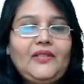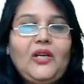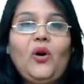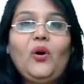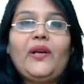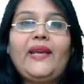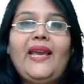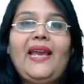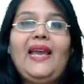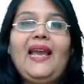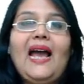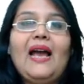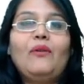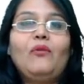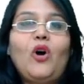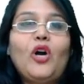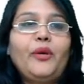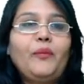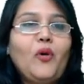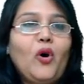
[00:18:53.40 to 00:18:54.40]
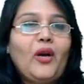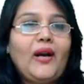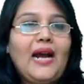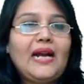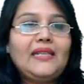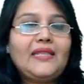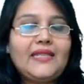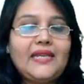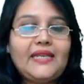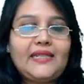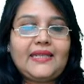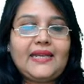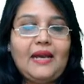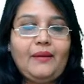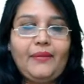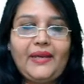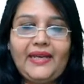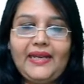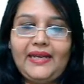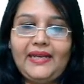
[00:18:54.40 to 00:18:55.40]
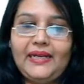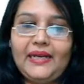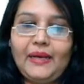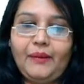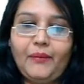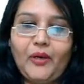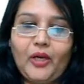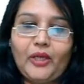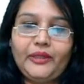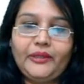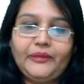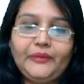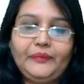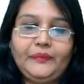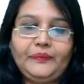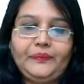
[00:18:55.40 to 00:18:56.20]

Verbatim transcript: Okay, I want more answers coming in. Come on.